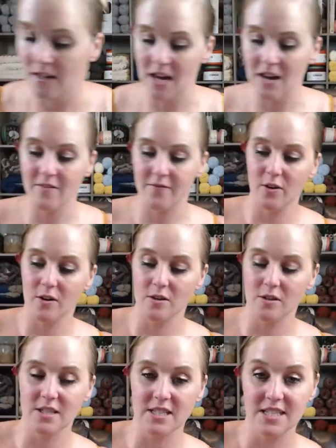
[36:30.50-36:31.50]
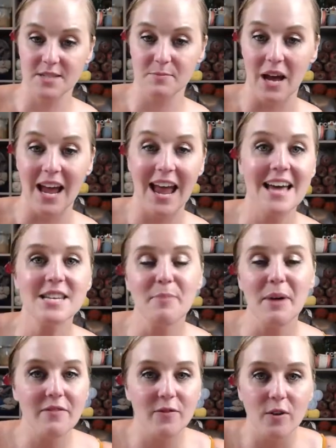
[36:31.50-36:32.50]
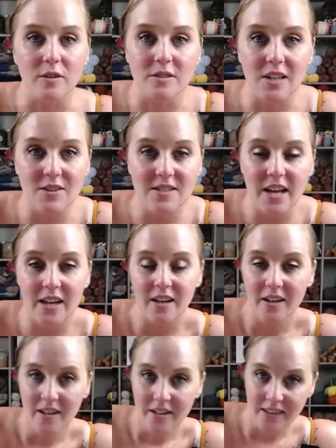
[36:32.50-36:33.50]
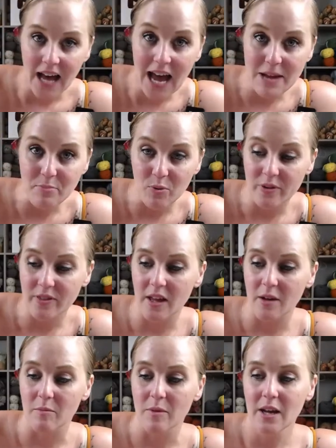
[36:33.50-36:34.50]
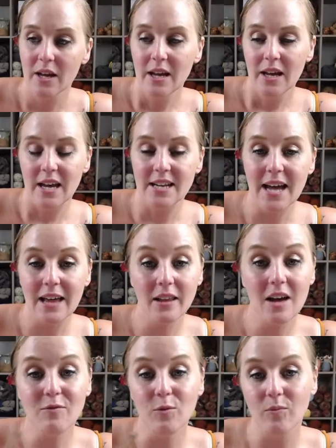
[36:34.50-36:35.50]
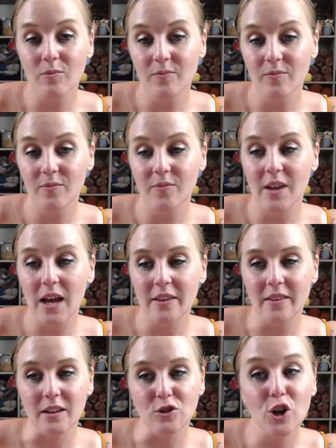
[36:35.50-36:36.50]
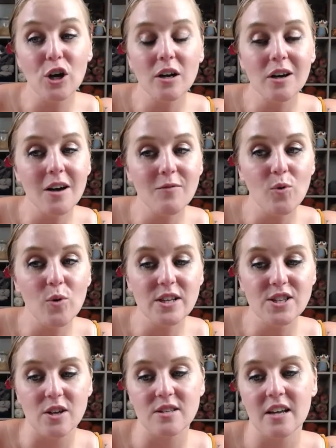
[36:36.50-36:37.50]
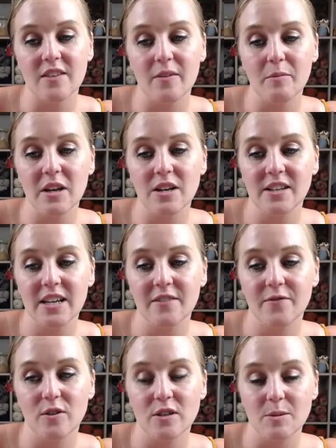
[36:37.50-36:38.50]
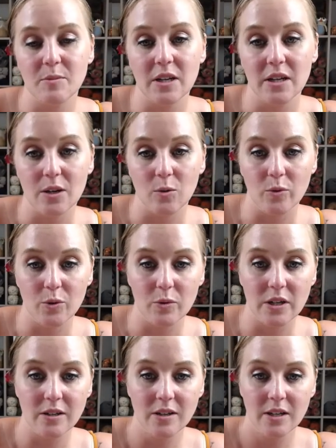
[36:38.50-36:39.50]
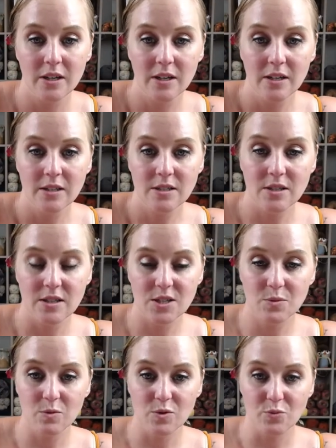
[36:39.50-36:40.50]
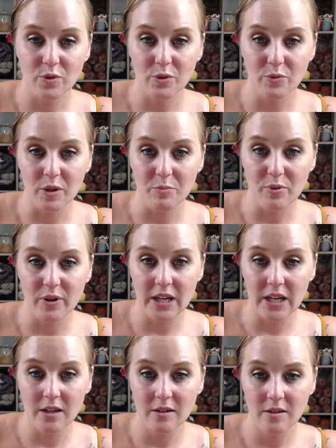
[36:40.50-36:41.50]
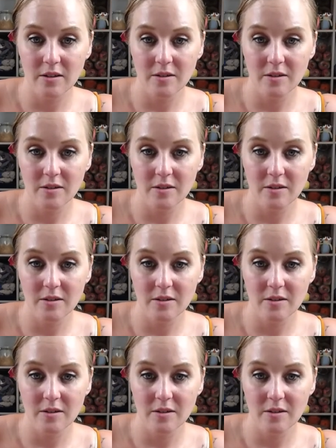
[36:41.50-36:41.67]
I have furls. This is my I had to buy furls. I was like the hype with them, and I love the look of wood. So I was like, if I'm going to get a furl, I'm going to get a wood one. So this one was really, really pretty.